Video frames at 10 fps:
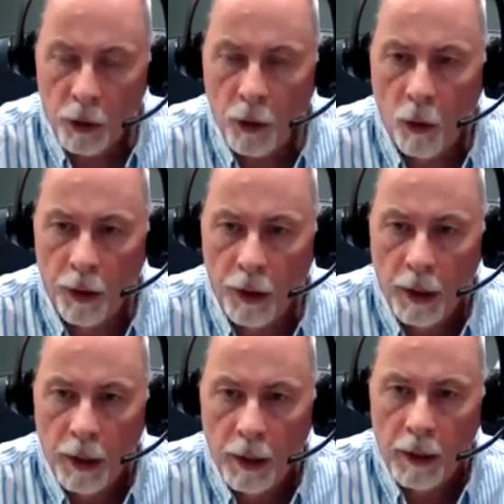accord
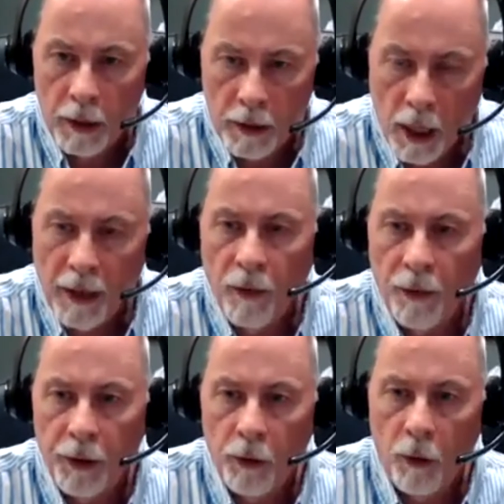his life
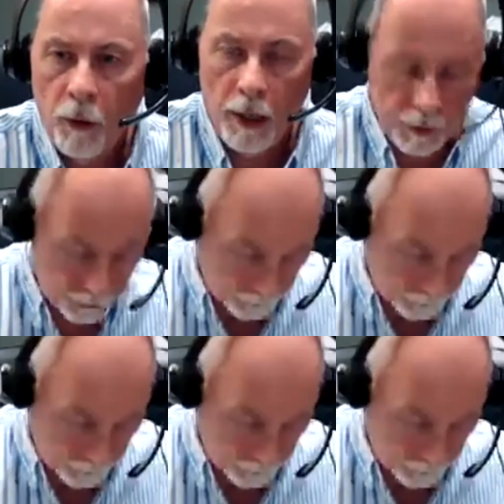on the cross.